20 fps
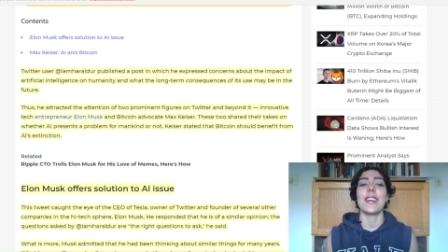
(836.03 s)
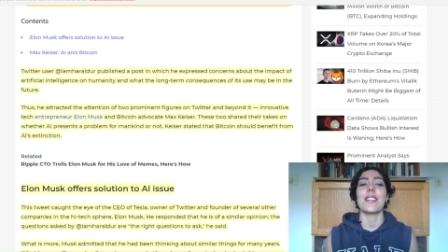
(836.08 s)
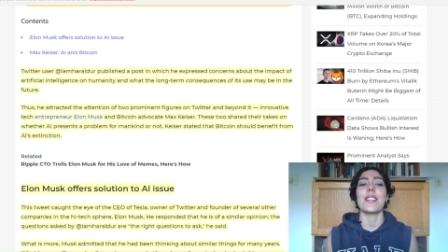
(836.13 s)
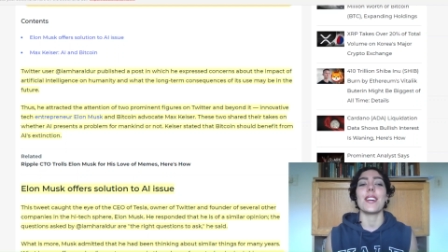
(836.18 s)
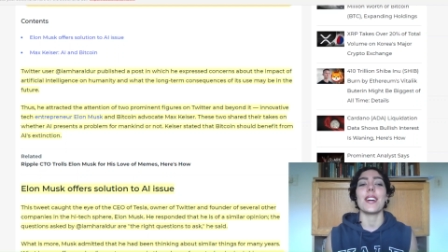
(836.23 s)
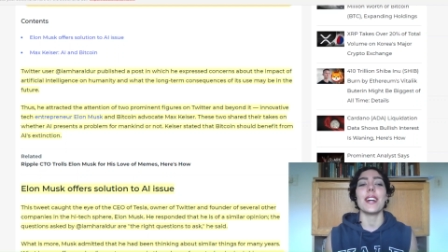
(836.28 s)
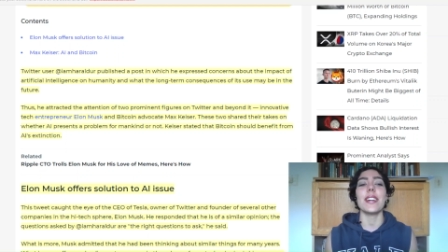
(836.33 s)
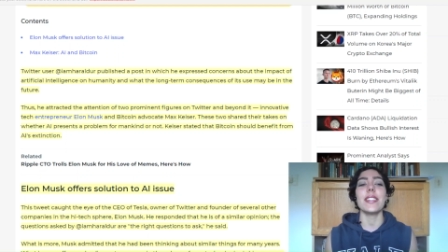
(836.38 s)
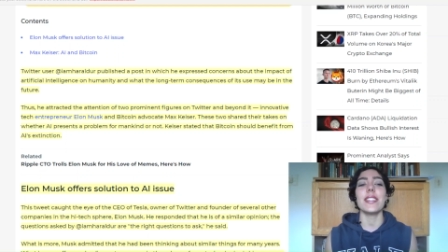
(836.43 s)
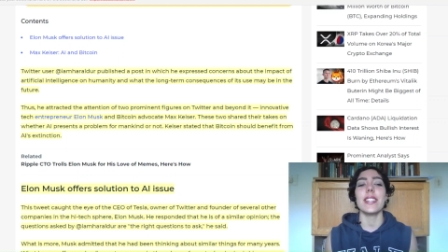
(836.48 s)

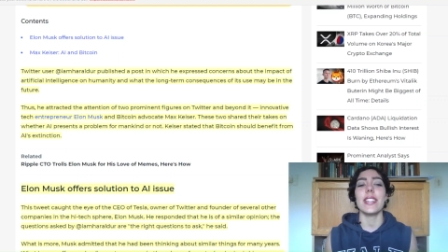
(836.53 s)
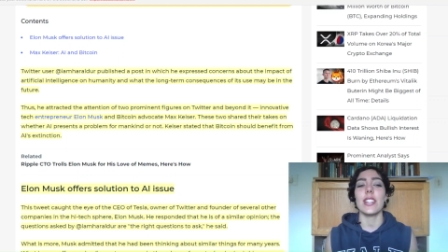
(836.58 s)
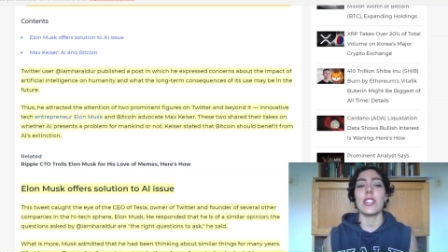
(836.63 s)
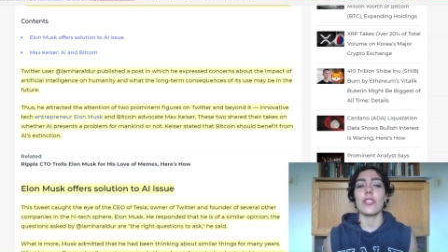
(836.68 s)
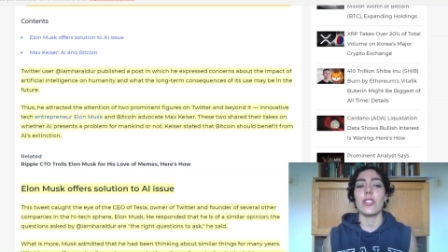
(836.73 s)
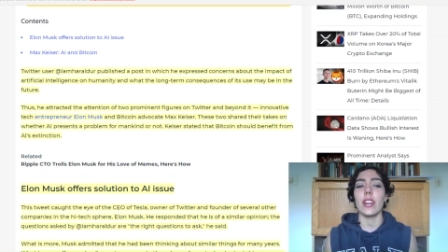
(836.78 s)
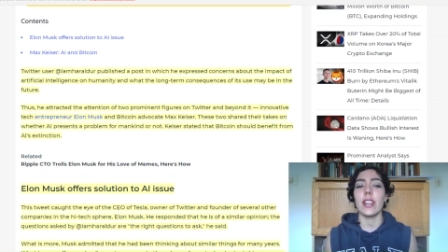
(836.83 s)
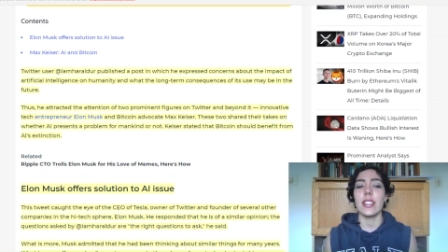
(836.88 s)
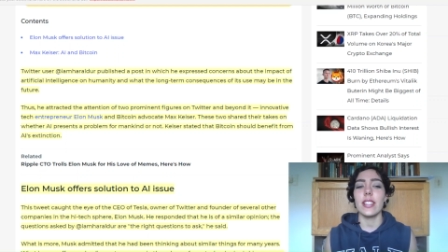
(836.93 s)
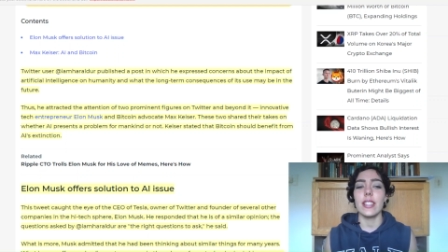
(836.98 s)
Thus, he
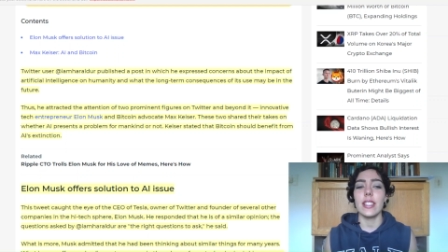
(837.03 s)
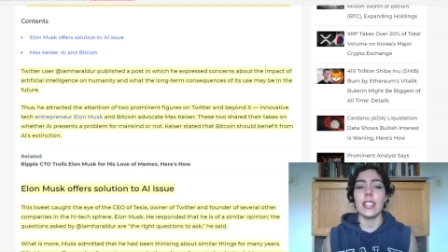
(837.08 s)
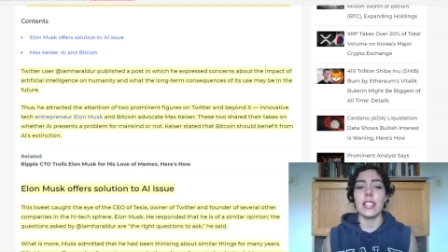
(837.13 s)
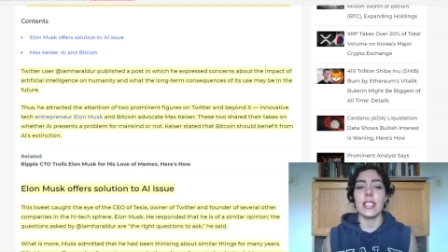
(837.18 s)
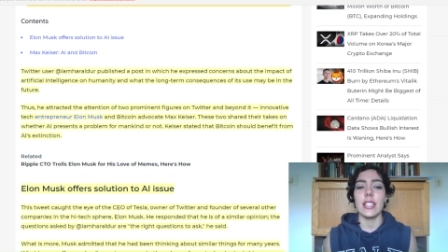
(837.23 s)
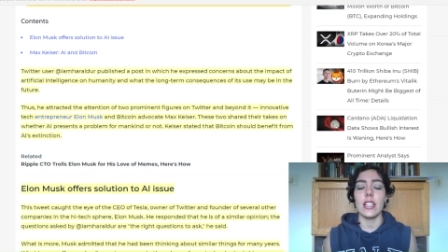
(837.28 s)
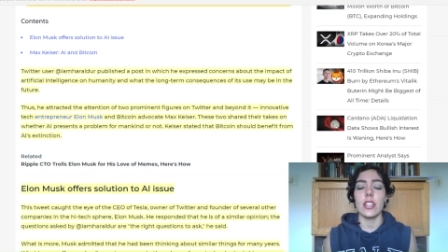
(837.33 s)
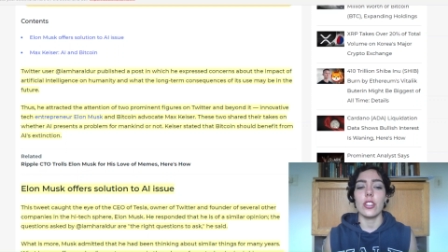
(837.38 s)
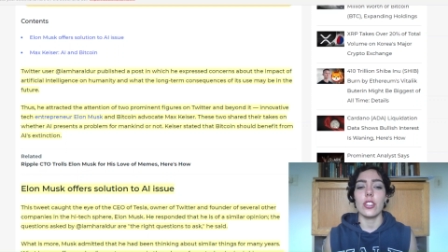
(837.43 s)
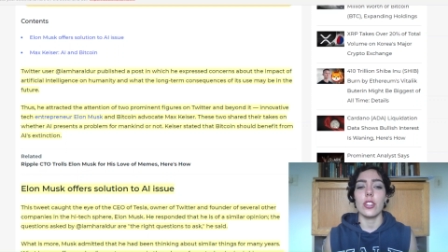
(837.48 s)
attracted the
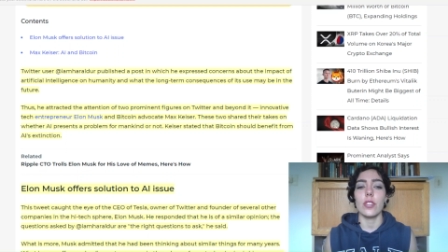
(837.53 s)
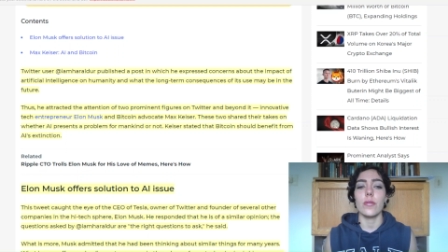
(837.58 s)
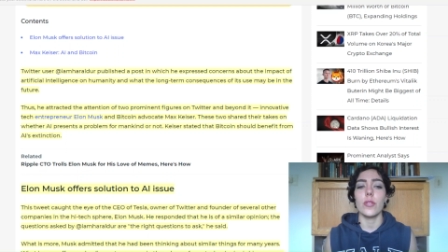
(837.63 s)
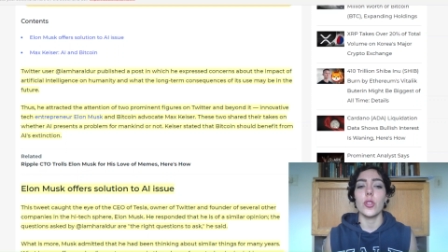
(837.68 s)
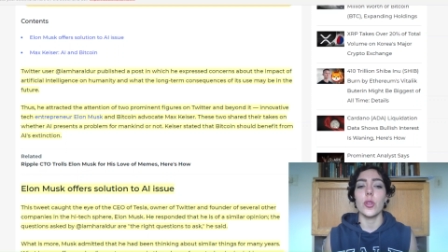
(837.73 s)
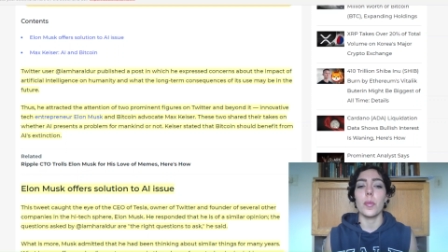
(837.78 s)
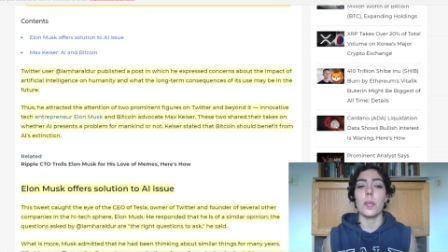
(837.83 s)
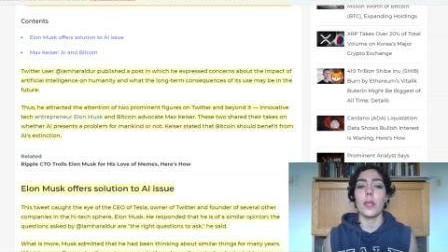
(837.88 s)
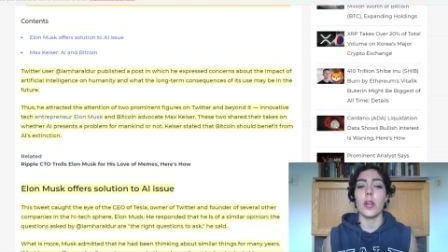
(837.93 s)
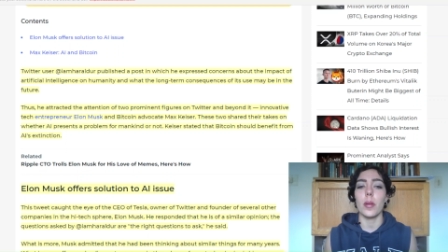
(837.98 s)
attention of
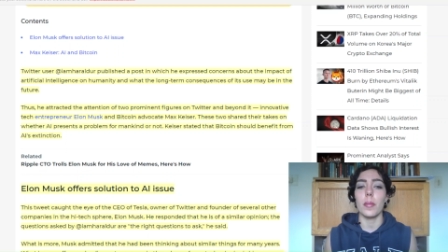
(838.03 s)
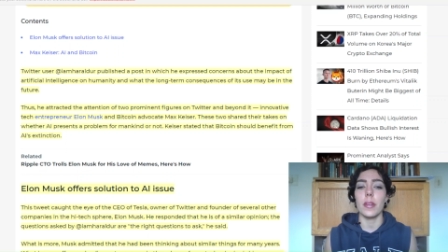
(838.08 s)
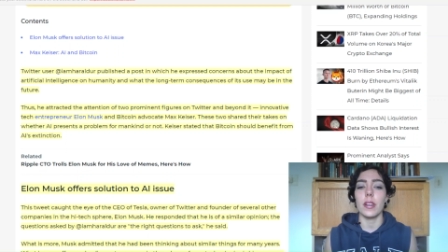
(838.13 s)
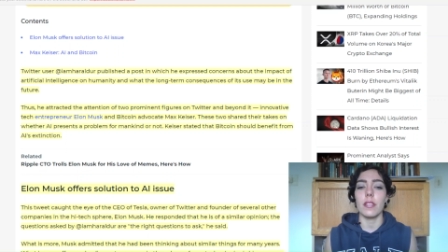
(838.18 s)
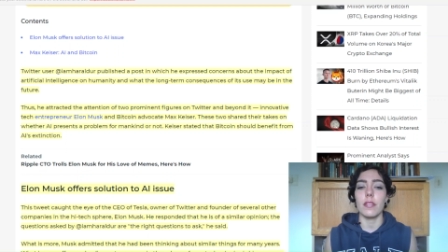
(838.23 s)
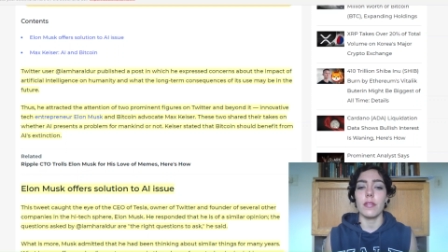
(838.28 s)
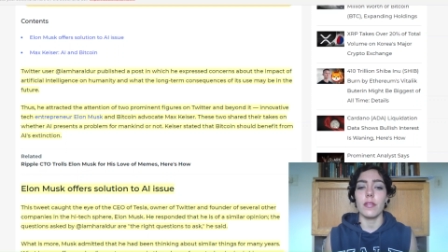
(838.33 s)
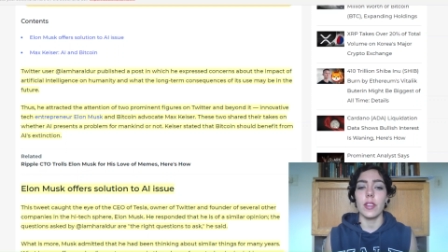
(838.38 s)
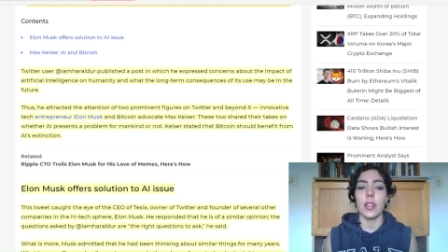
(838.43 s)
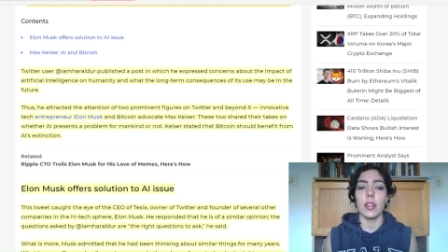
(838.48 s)
two
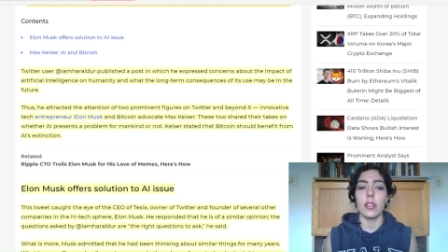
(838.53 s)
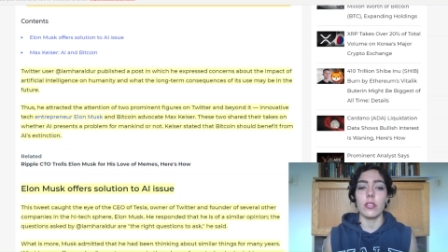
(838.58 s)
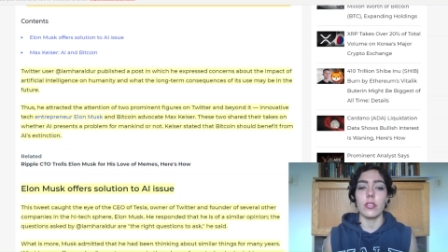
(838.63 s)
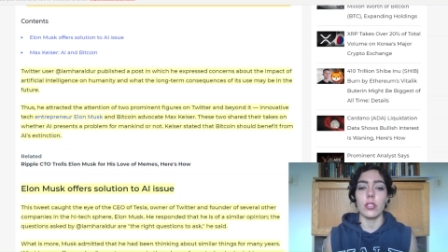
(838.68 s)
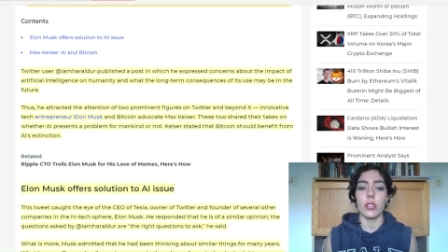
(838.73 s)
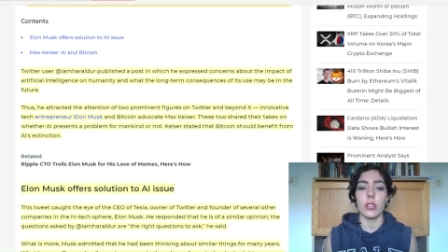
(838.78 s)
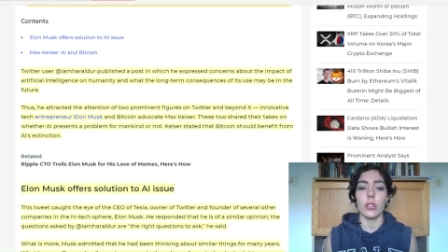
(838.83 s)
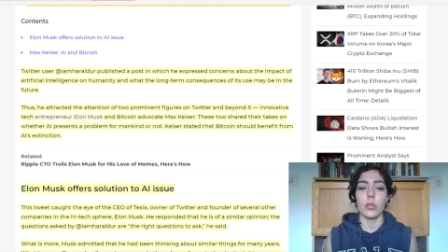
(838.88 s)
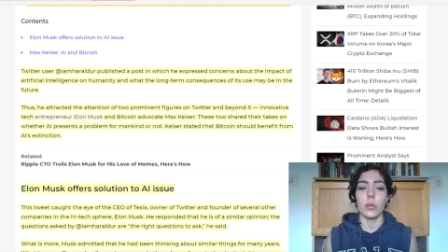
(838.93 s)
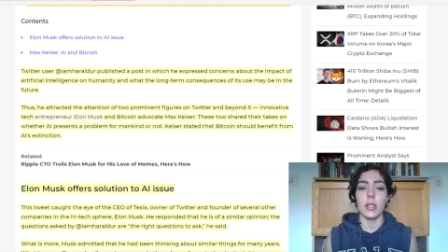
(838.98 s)
prominent figures
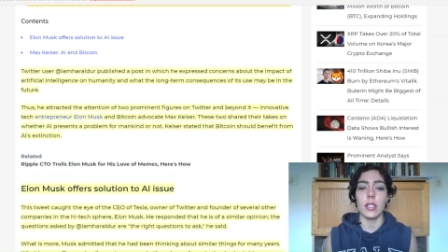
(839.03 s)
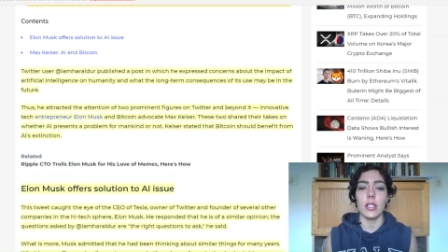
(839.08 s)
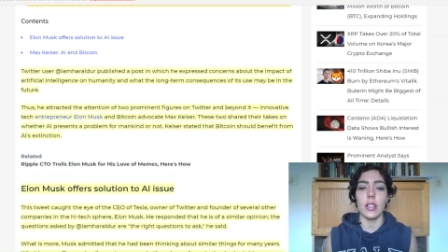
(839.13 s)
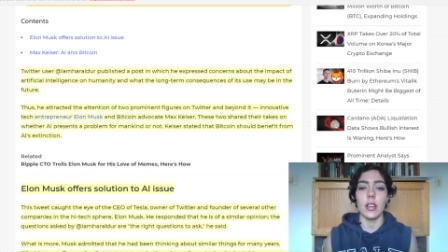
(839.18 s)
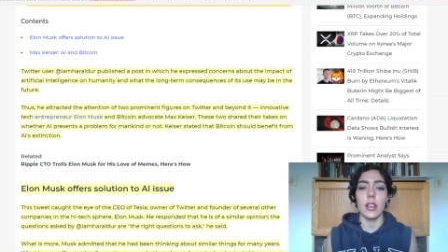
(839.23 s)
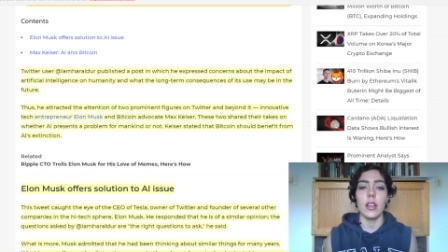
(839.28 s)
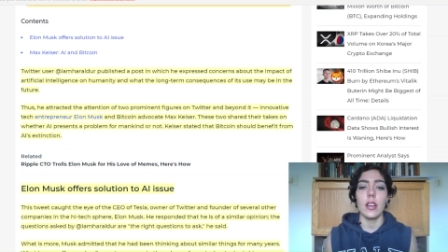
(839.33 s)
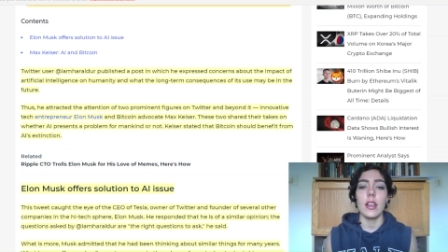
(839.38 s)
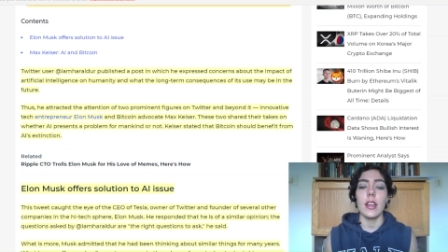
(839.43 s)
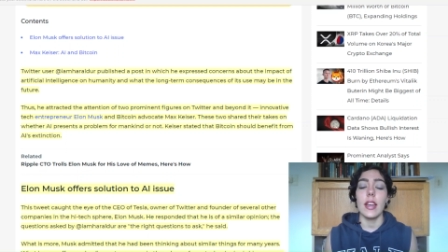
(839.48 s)
on Twitter